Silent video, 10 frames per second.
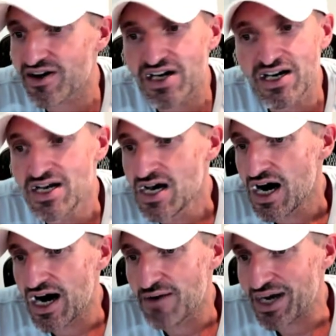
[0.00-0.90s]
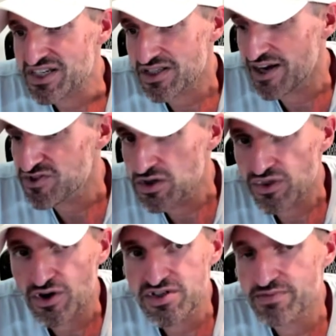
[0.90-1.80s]
area. Um, I still have
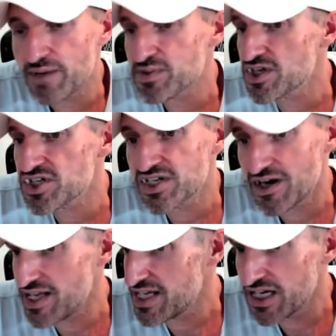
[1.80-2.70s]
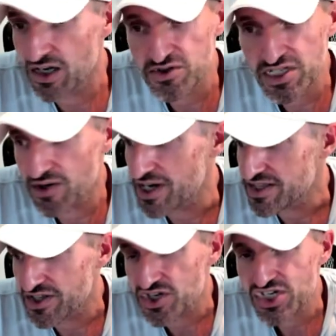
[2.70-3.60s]
two thirds of my position here. I think it goes lower. I
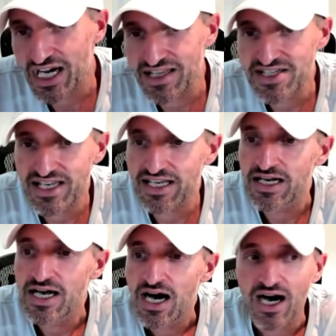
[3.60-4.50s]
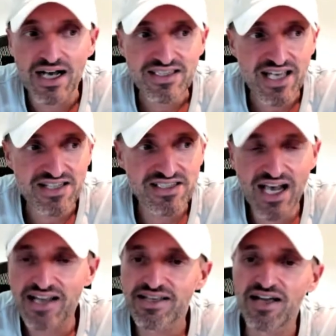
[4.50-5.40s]
think there's a shot at this thing uh, test
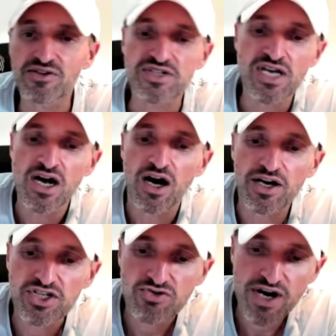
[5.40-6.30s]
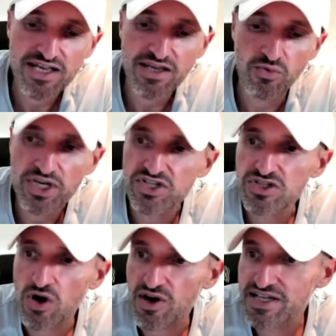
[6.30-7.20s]
nine dollars. A trade that we
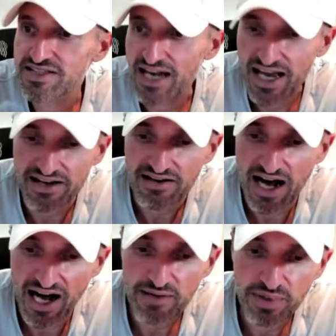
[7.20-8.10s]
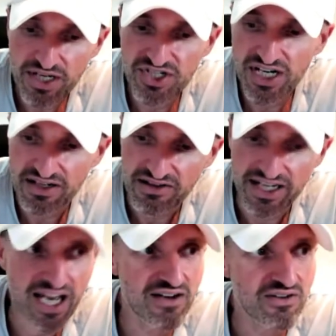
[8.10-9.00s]
started today, IPG.
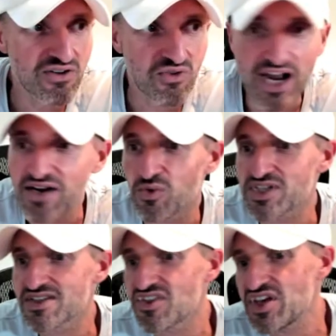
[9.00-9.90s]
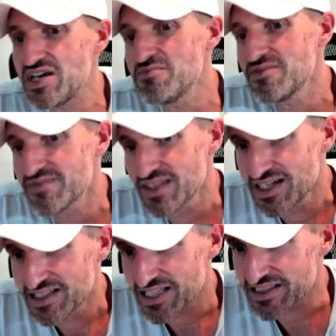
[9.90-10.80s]
Again, right? What's the theme?
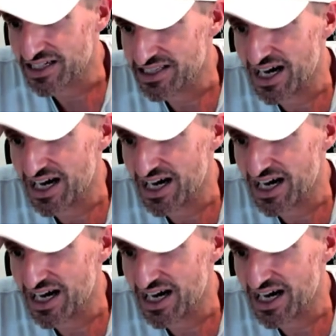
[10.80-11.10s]
Da da da